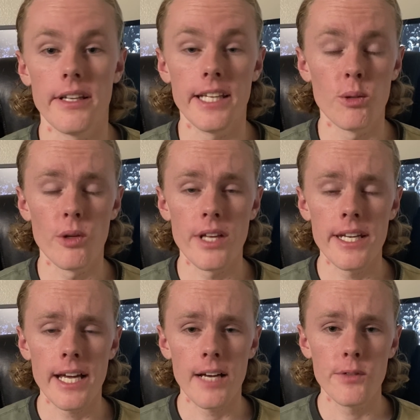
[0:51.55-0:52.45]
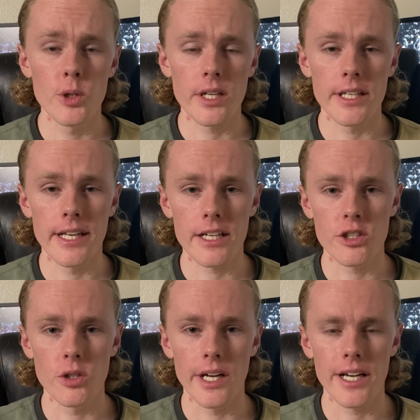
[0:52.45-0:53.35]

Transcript: It will then have you connect your